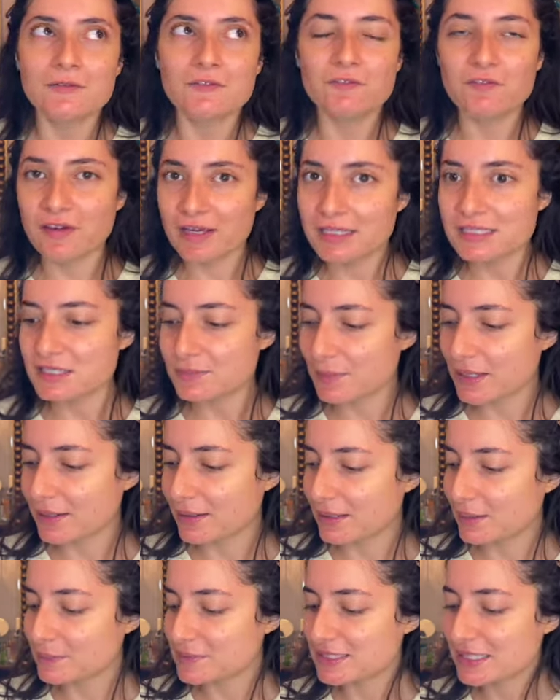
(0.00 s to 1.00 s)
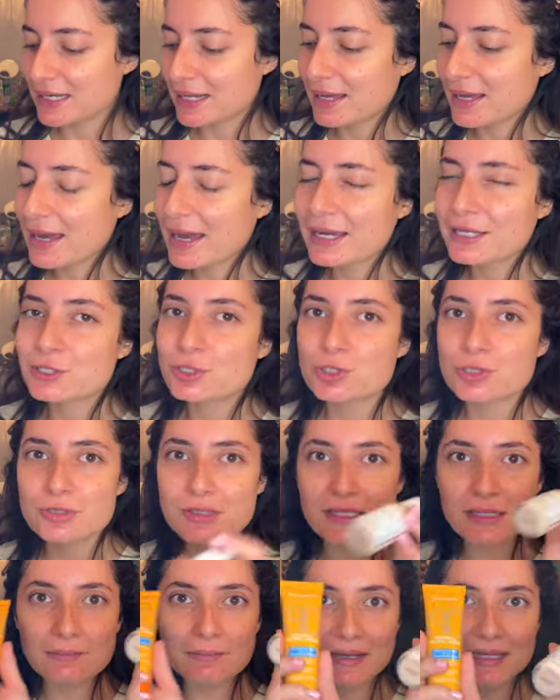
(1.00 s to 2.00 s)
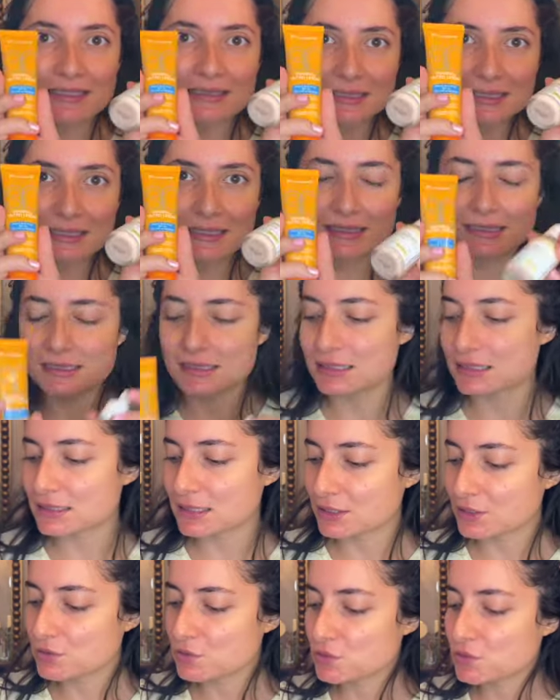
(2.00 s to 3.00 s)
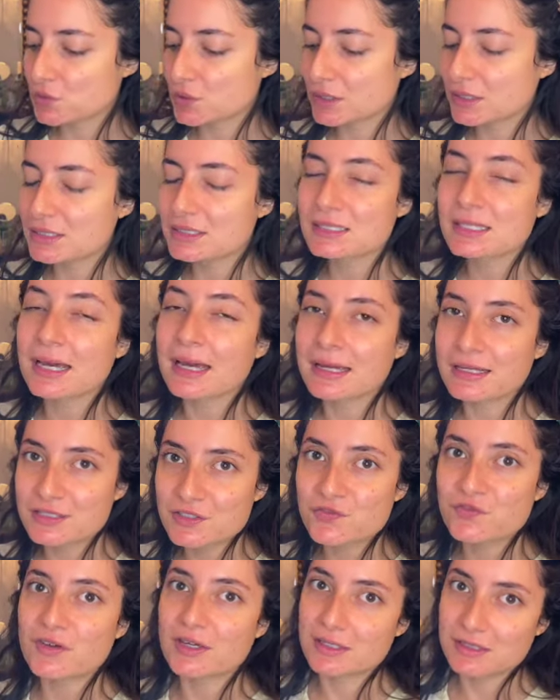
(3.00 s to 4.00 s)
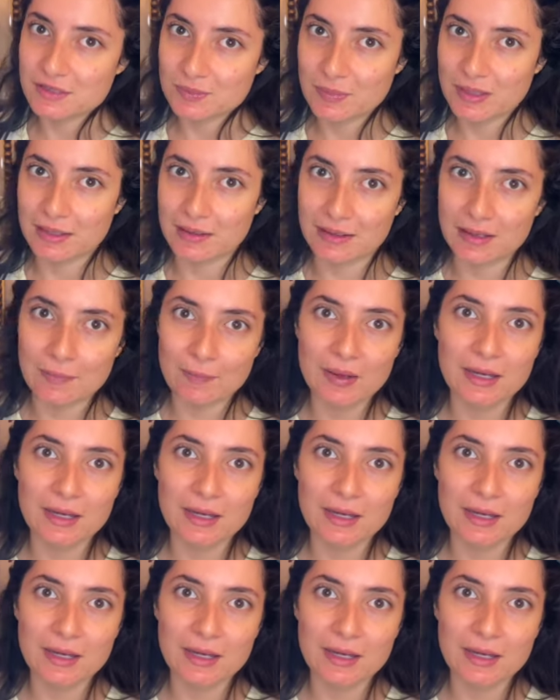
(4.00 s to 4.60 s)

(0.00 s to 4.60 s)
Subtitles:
face makeup today, I treat my tinted sunscreens as face makeup.